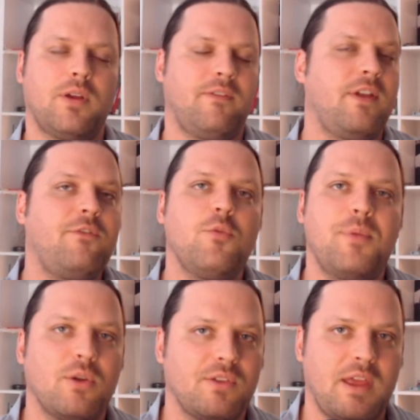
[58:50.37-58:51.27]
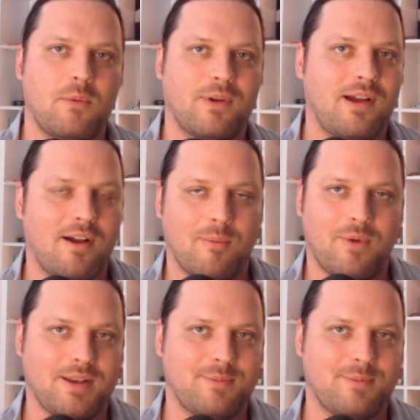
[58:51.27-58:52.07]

if you build it, they will come, right?